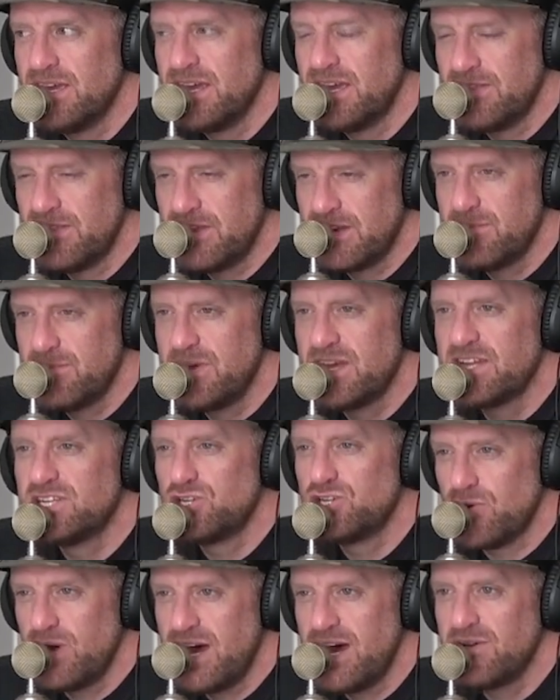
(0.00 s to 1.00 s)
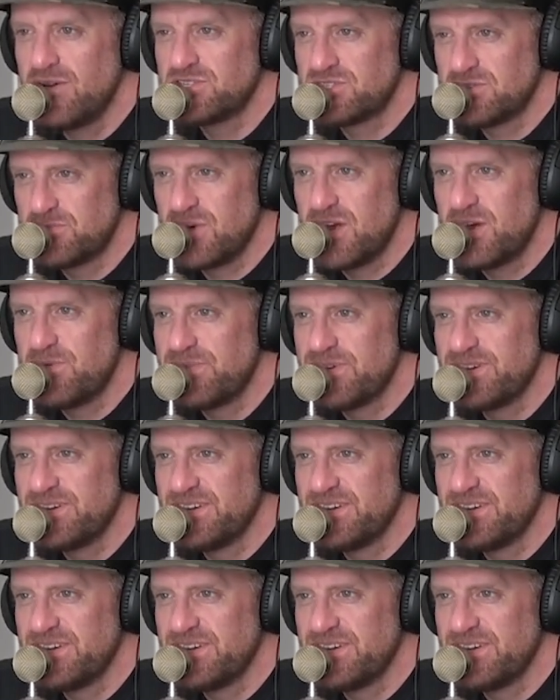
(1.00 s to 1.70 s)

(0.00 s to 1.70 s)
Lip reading: And then I met Joao as a brown belt.